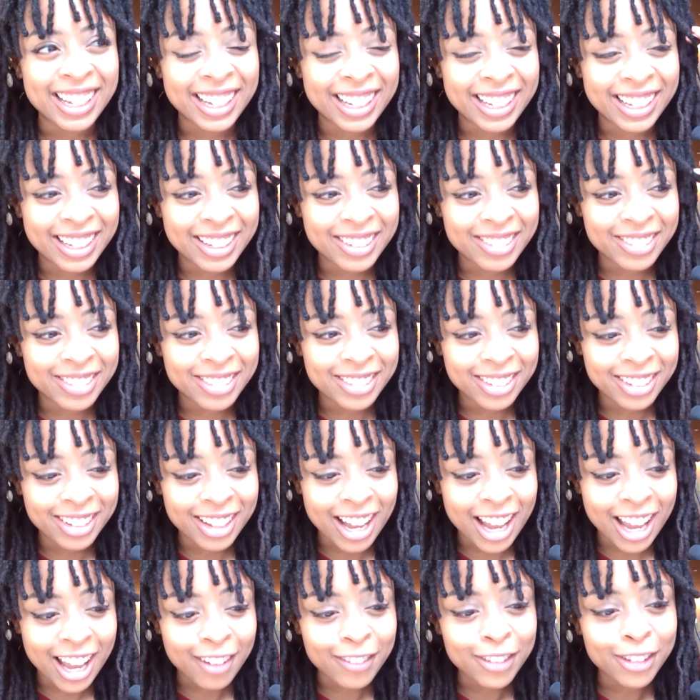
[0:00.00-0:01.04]

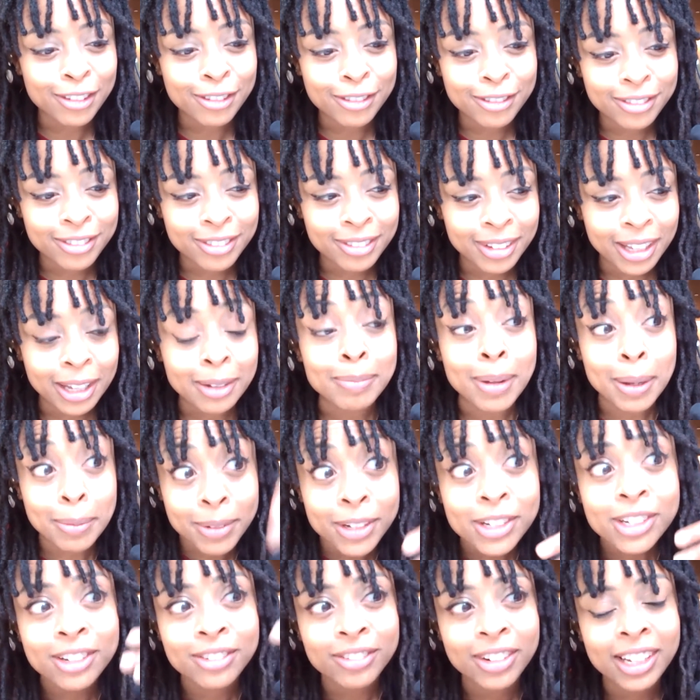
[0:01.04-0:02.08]
I have to like my
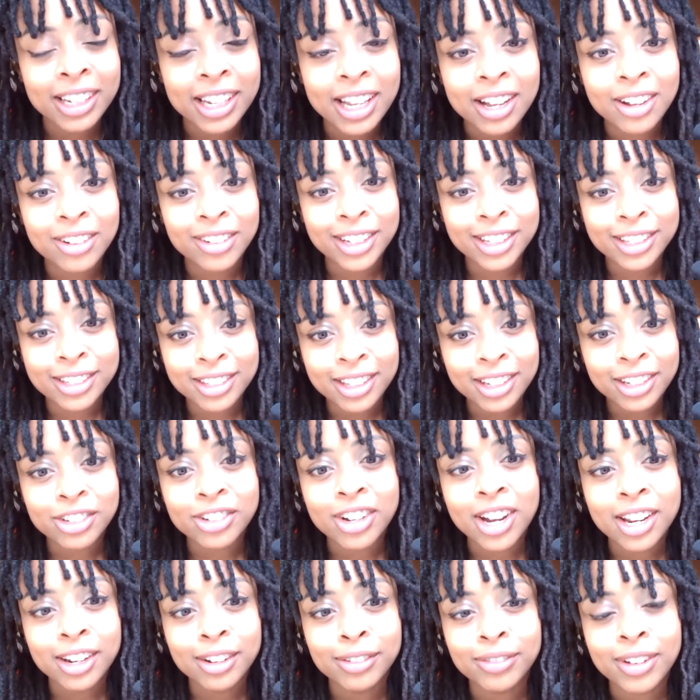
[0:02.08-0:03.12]
mission right now is like
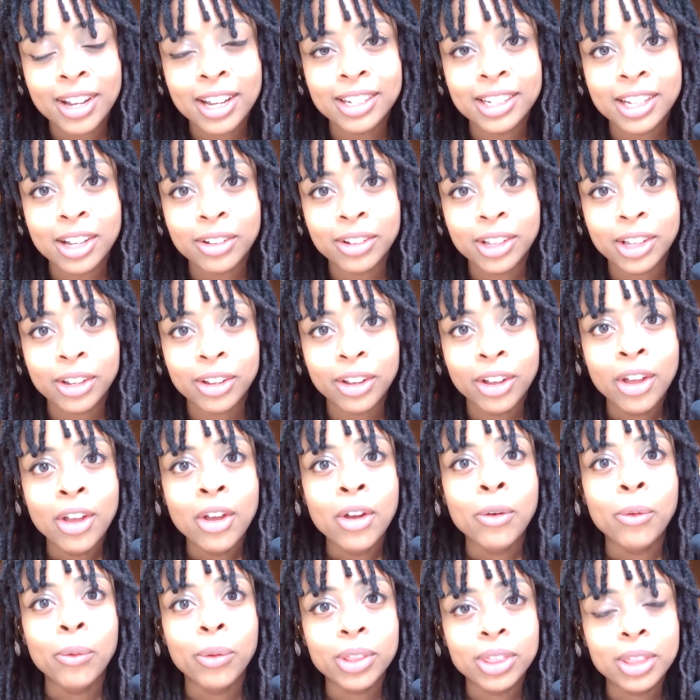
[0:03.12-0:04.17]
trying to find out like
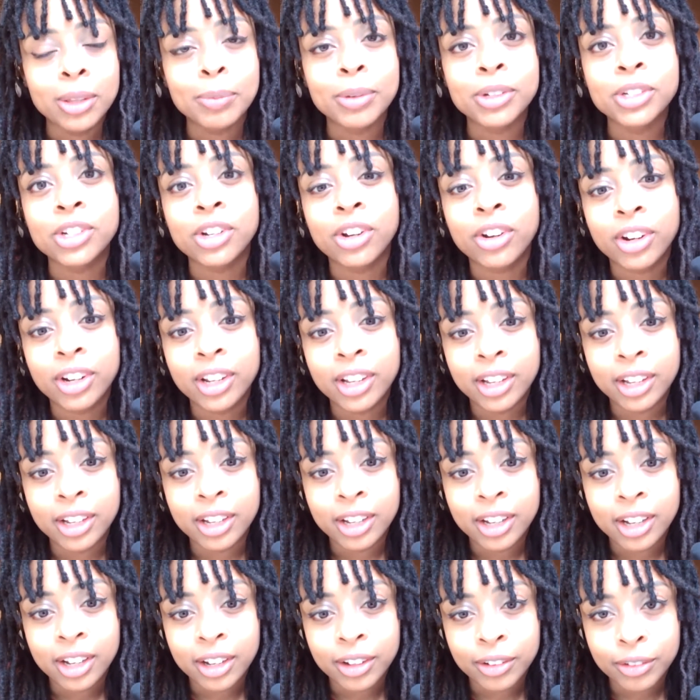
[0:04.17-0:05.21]
what the majority
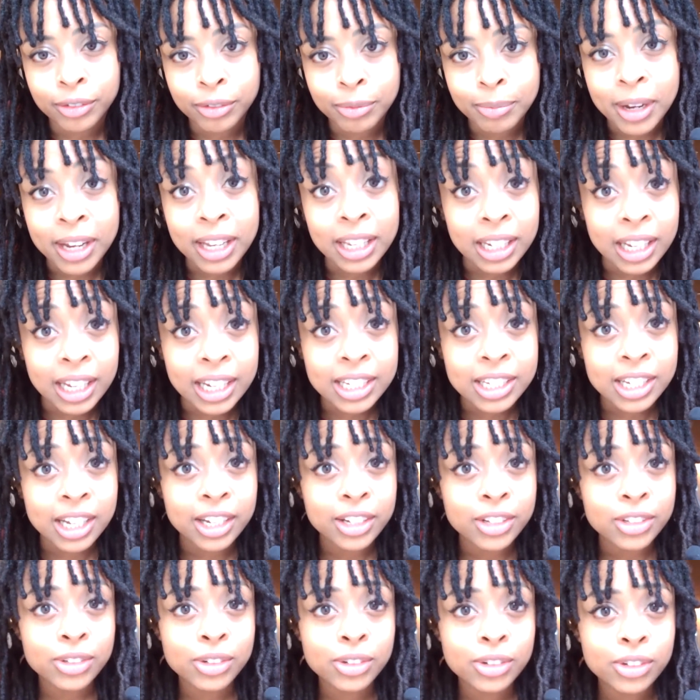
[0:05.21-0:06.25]
of my
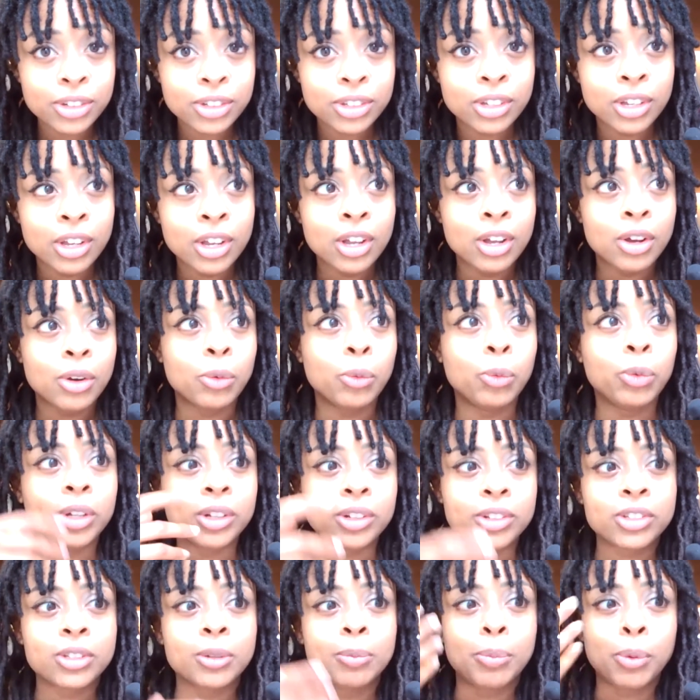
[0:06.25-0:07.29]
Enlightizers
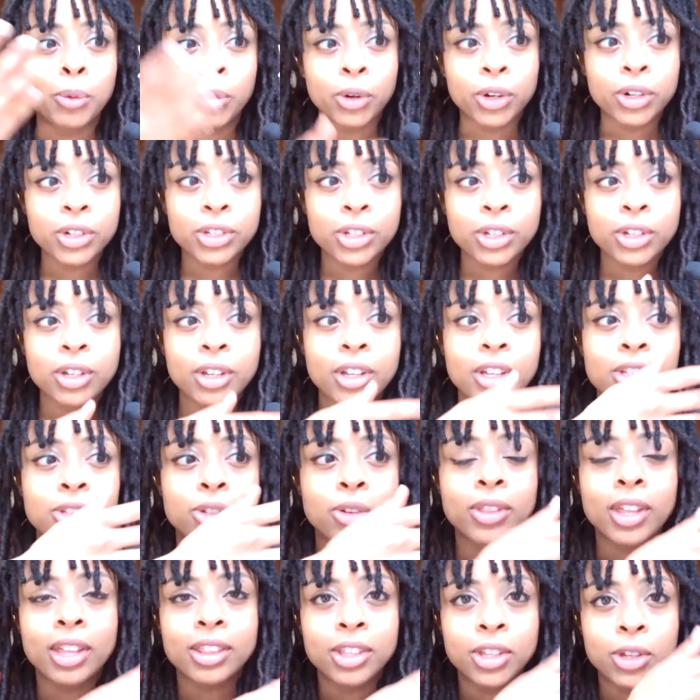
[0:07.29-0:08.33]
will support,
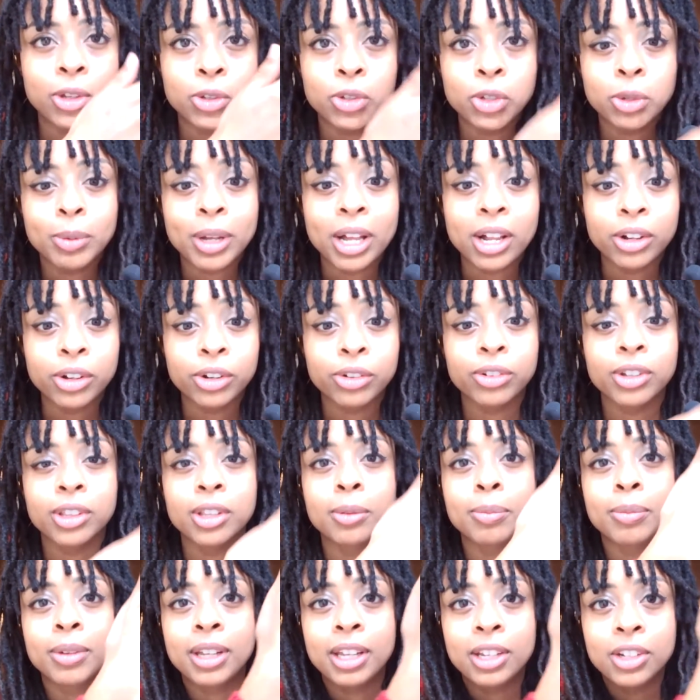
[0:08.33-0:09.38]
so that the YouTube
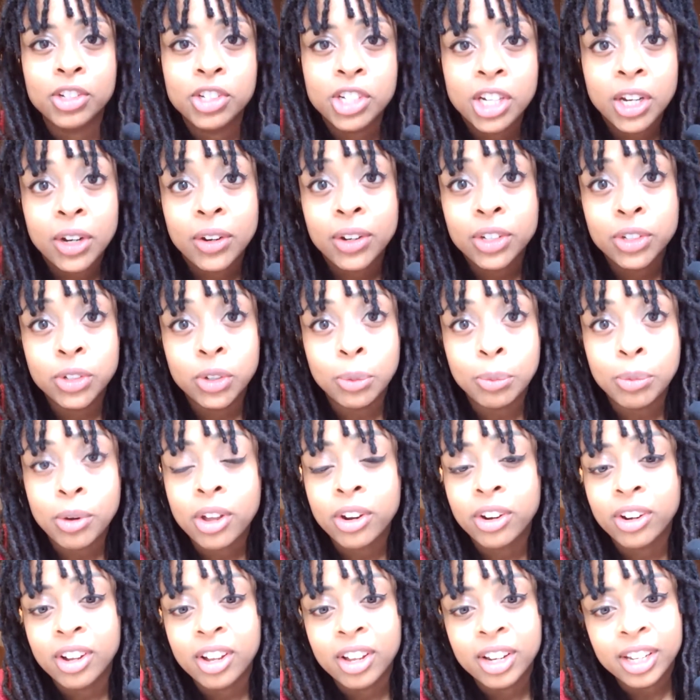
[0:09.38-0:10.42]
algorithm can share it to a
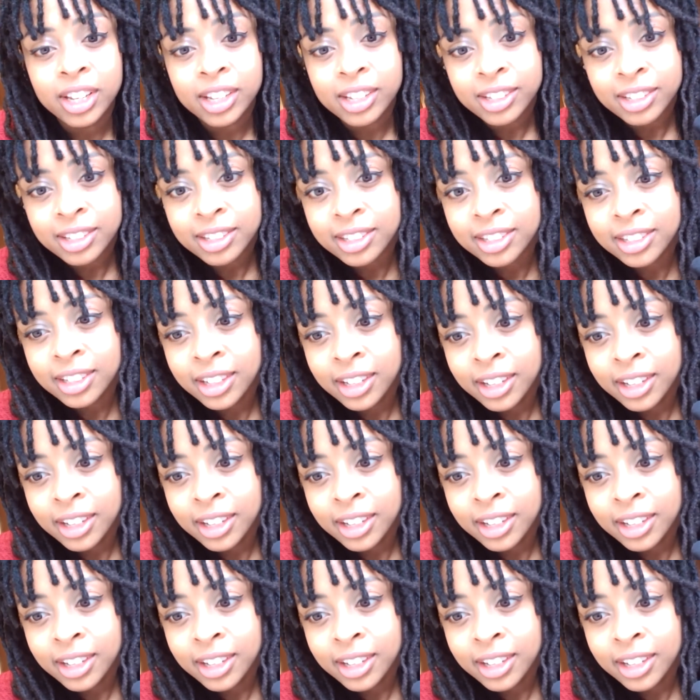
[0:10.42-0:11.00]
broader audience.